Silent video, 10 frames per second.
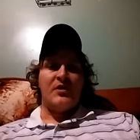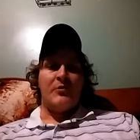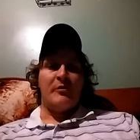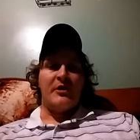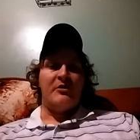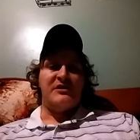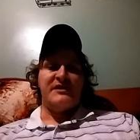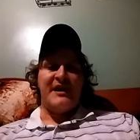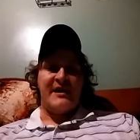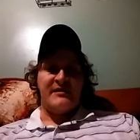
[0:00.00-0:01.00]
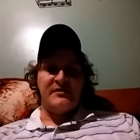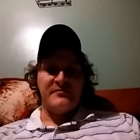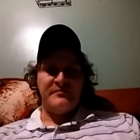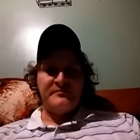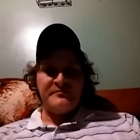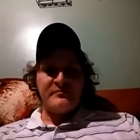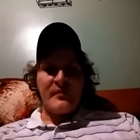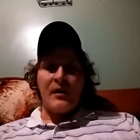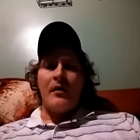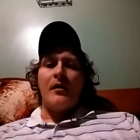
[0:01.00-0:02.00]
who were known as Gegs.
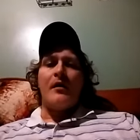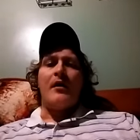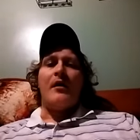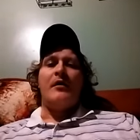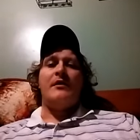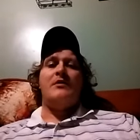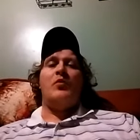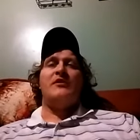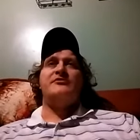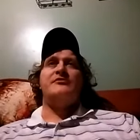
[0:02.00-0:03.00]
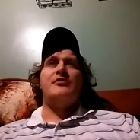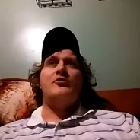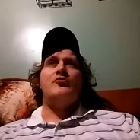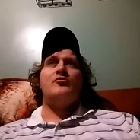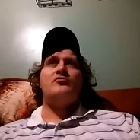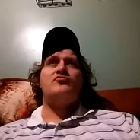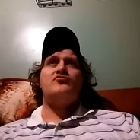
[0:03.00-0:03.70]
Uh, they want to know.